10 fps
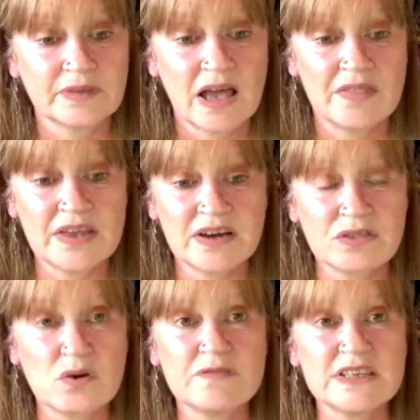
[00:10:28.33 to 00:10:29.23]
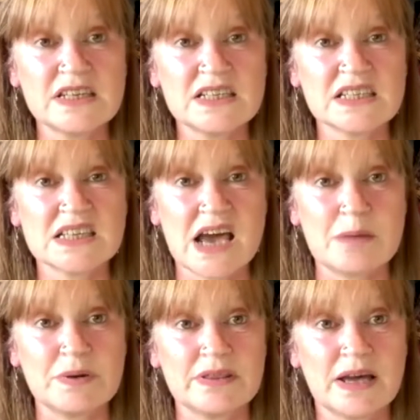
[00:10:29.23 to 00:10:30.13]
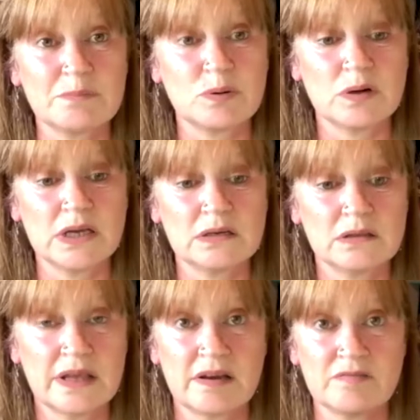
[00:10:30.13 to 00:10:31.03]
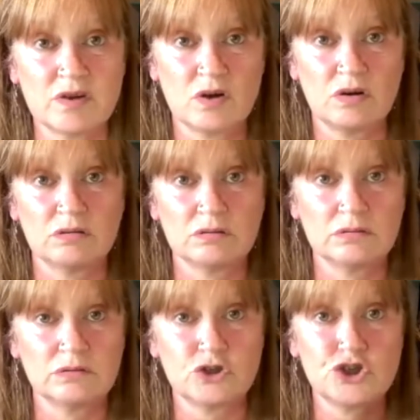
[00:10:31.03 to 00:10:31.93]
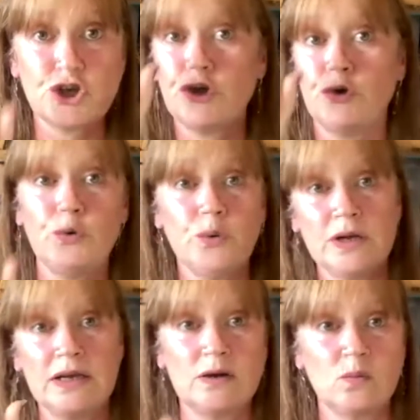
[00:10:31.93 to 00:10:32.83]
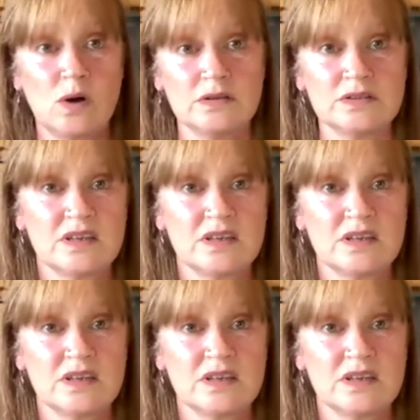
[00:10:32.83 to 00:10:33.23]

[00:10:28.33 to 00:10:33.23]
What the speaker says: And then I thought if it did snap at that point, then I've got 2 little ones.